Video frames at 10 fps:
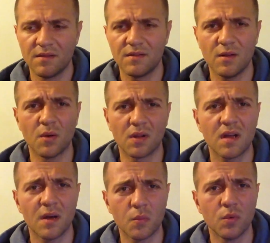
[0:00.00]
so it'll
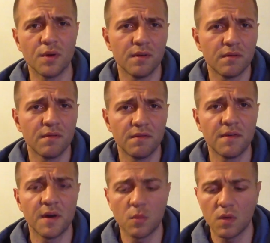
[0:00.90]
cut wood
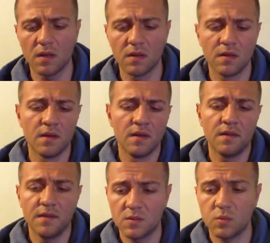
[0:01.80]
very well.
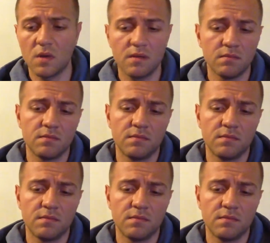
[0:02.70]
This one